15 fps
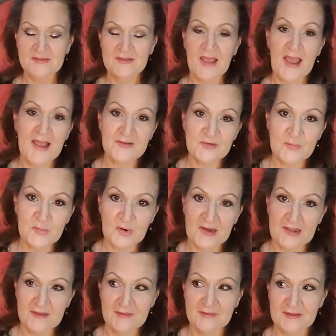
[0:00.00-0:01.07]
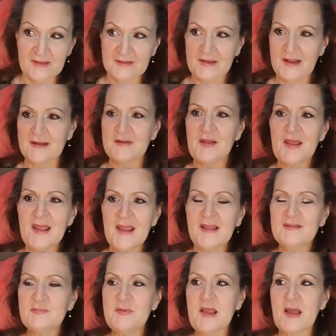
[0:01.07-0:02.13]
It's actually pretty easy. And, and
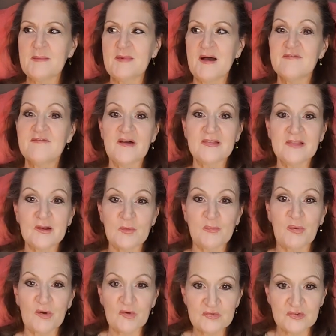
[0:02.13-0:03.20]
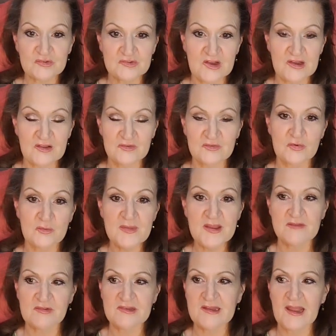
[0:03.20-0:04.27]
it's become a fun little personal challenge for me
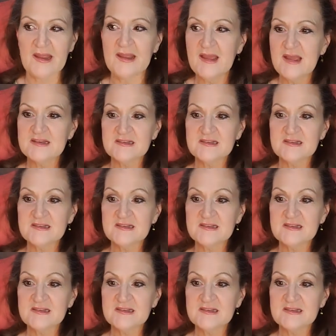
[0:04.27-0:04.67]
every day